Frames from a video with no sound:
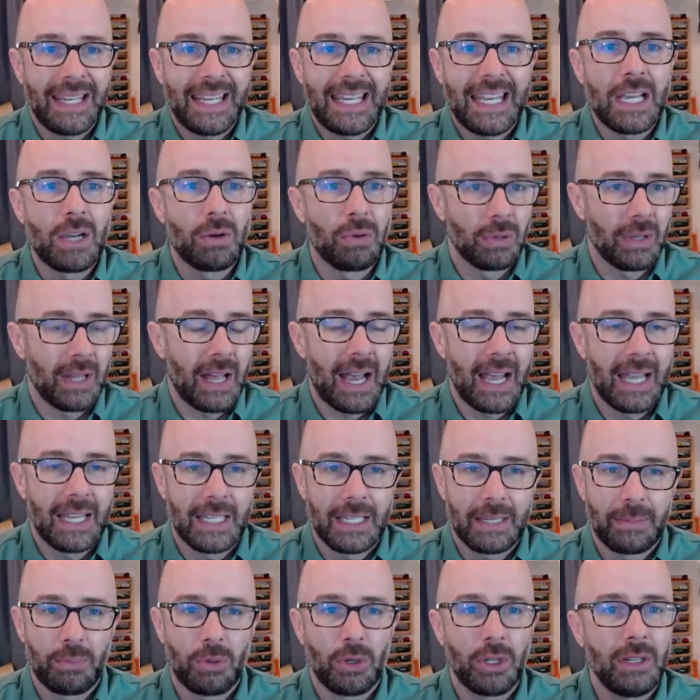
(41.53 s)

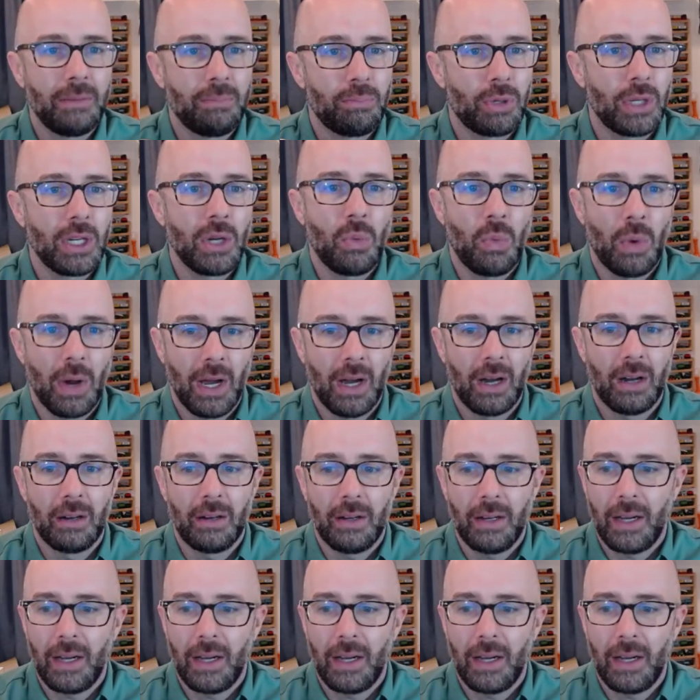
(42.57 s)
equalized pretty well.